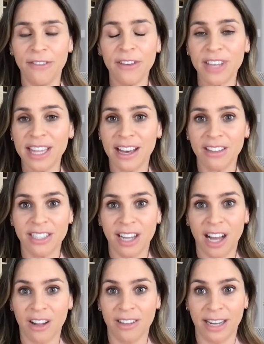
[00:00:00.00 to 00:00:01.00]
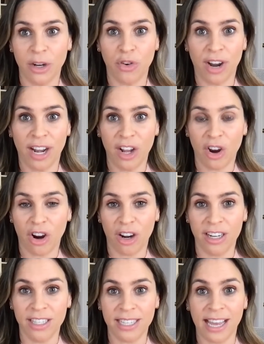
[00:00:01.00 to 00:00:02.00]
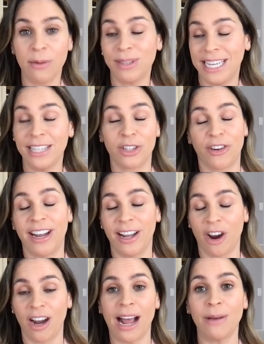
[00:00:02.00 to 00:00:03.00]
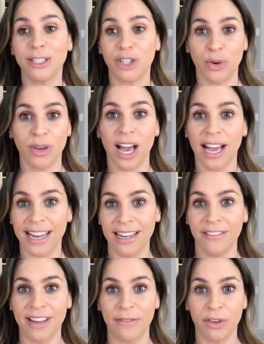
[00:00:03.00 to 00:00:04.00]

$50,000 on credit cards. It was his credit card. I was too young. I didn't even have the